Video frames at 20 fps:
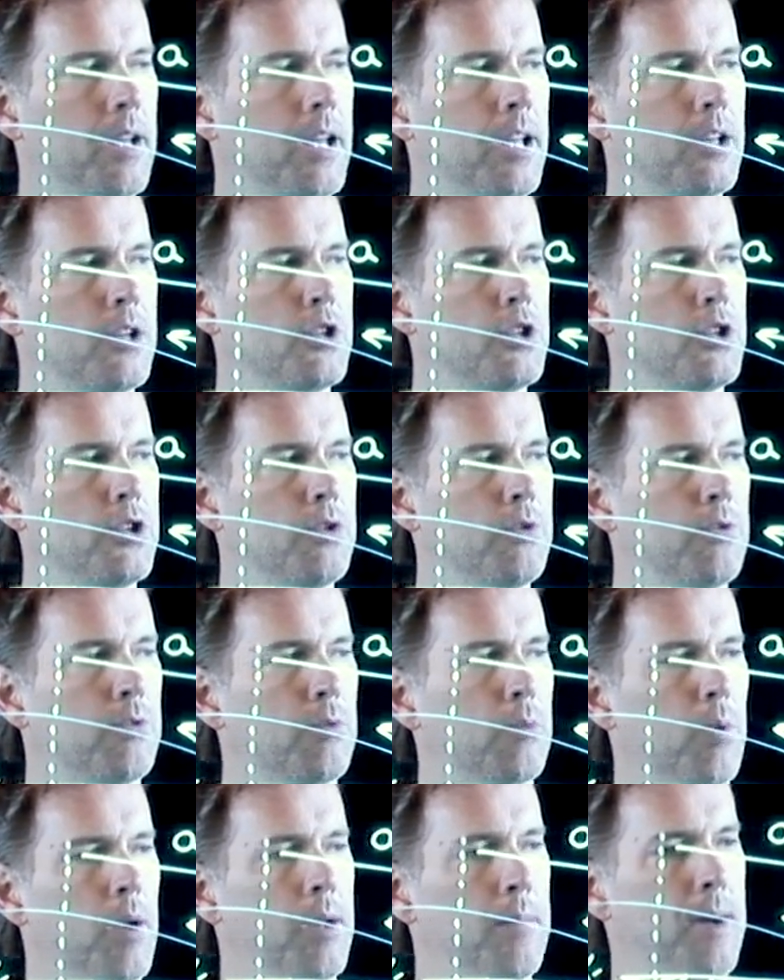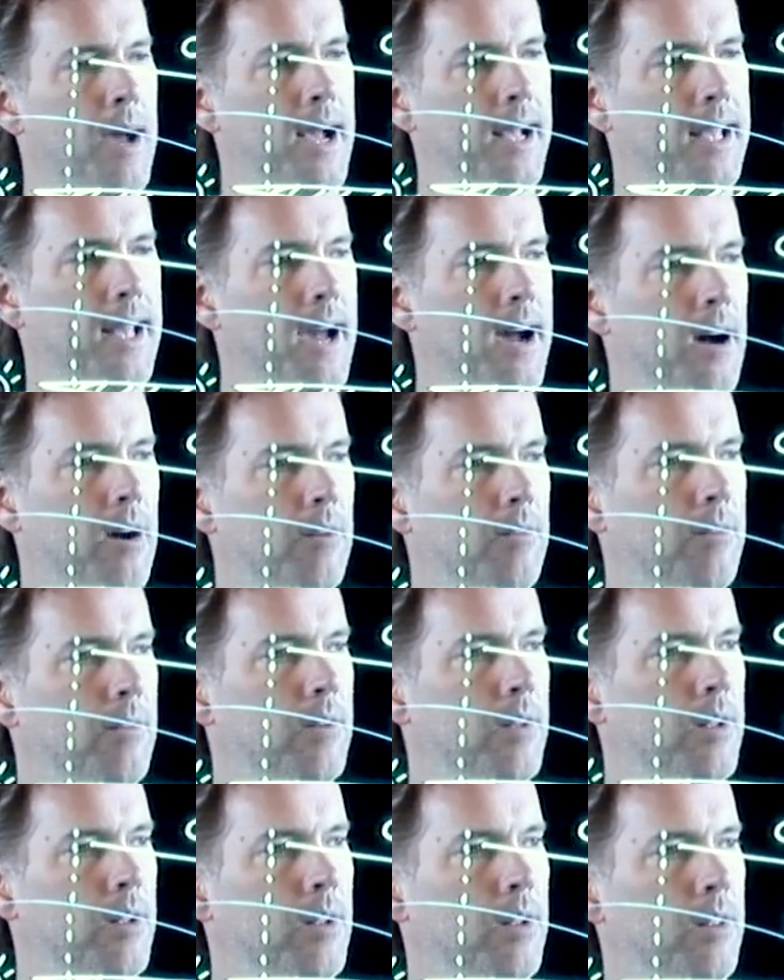and shoots way back out.
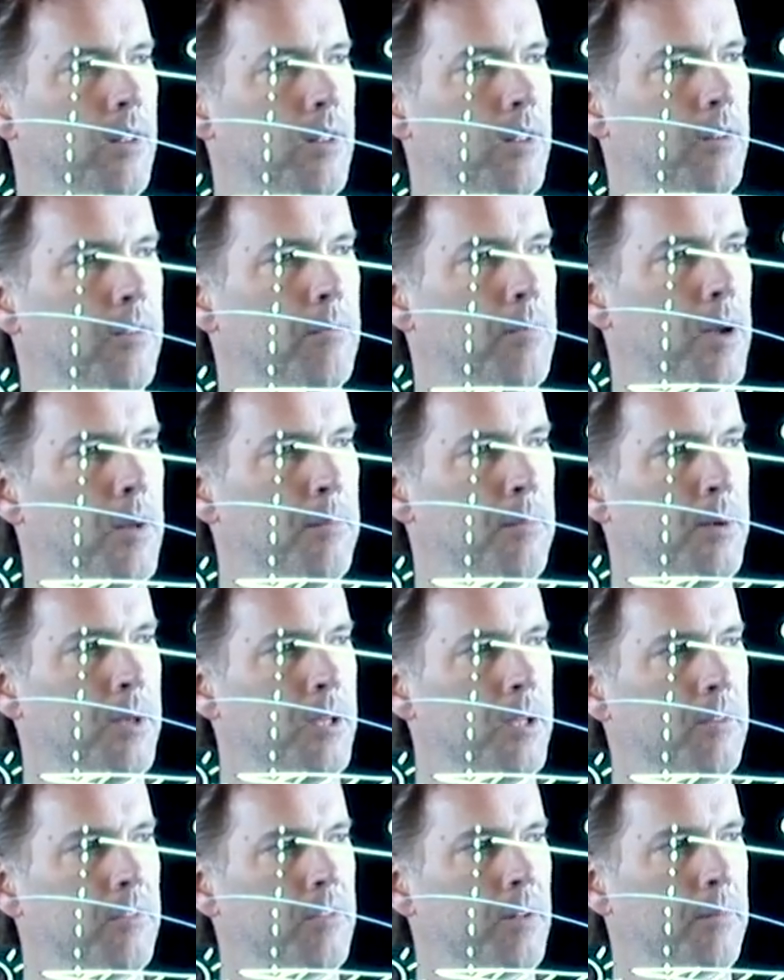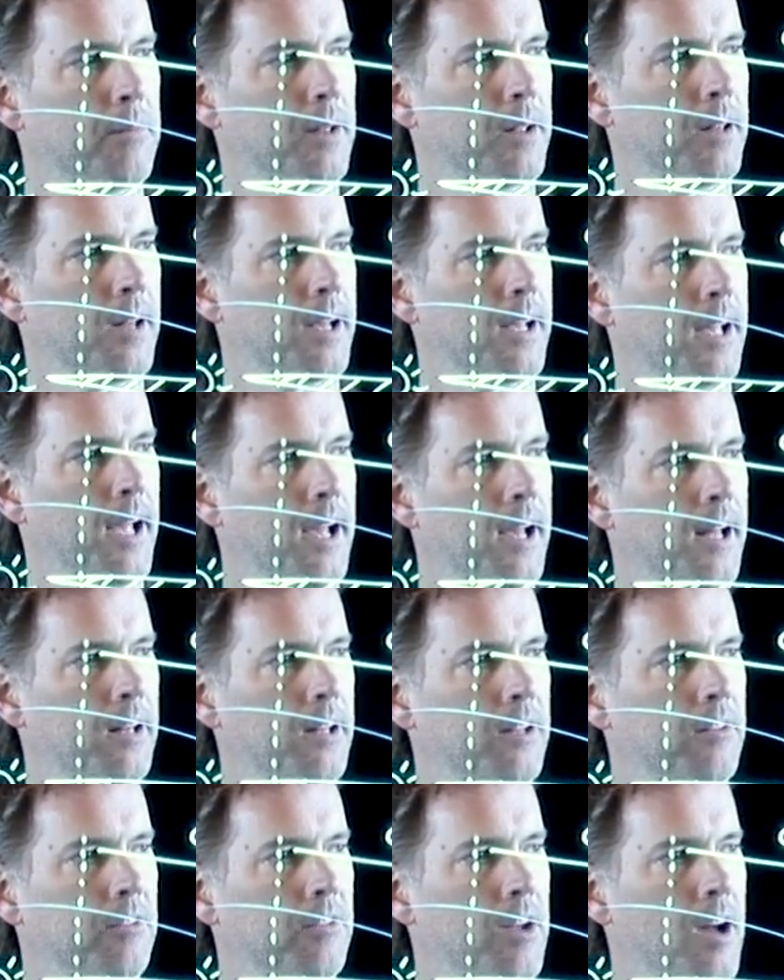This might be something like
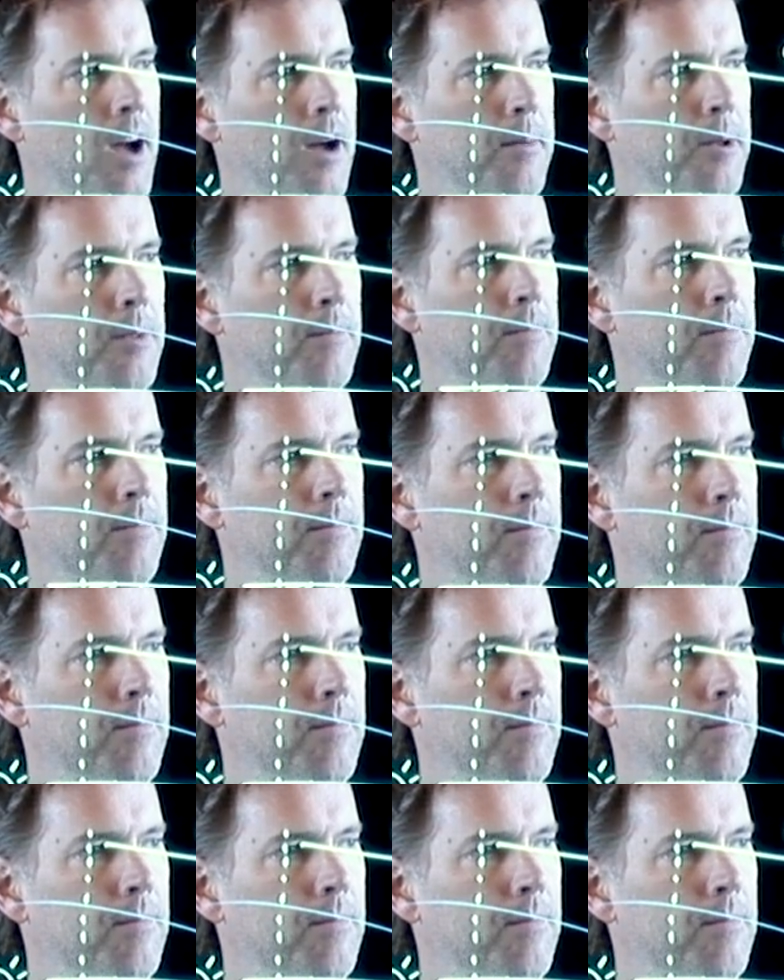Halley's Comet.